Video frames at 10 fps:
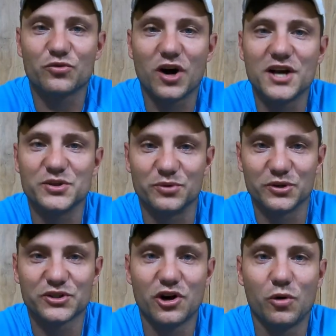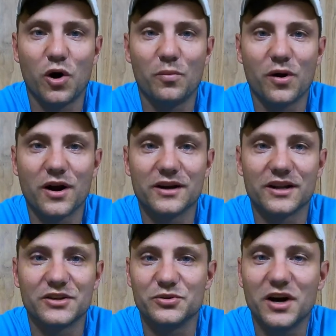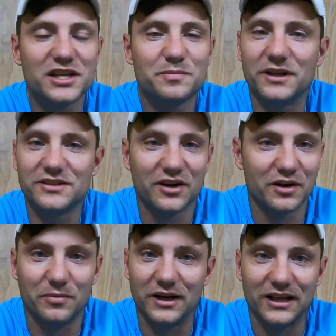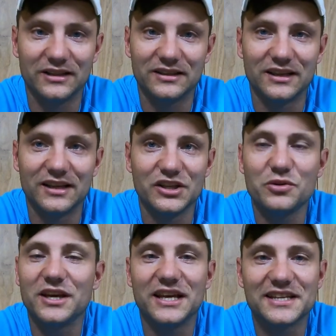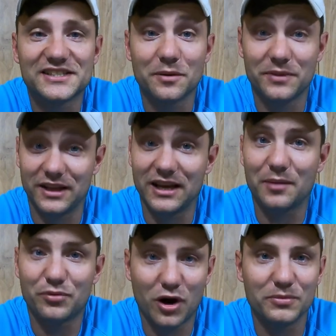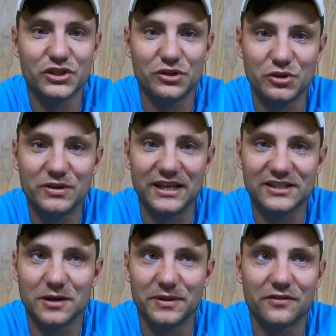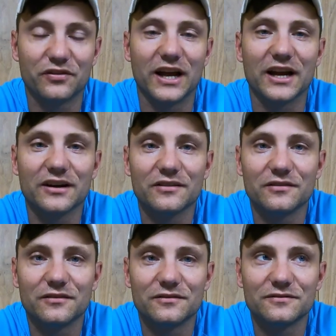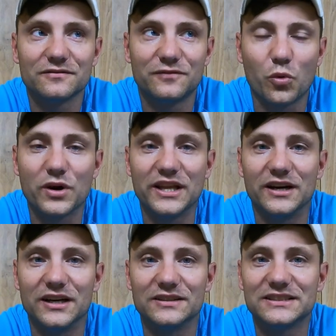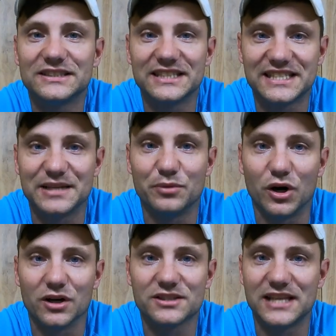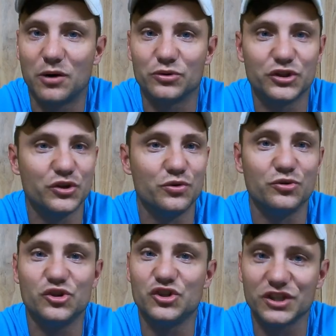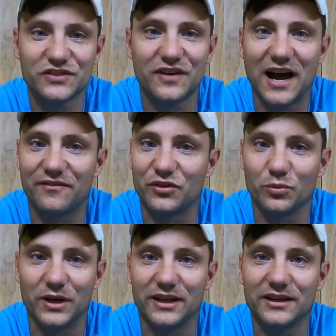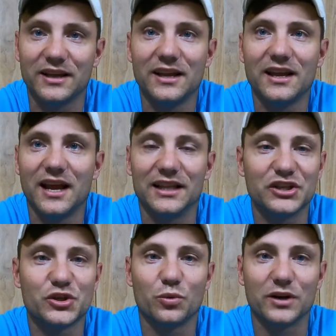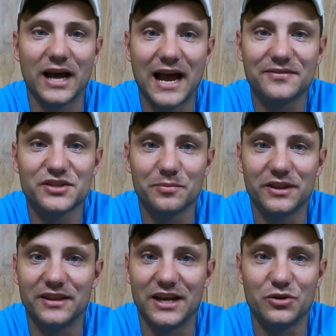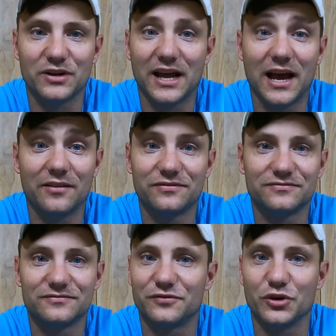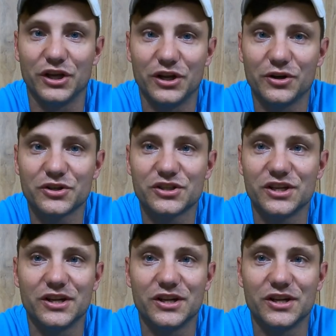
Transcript: rods and reels go at Walmart, do not spend a ton of money. You can get something, I promise you can get something for like 40 to 60 bucks that will do you just fine for the week. Unless you're wanting to have something that you can have for years,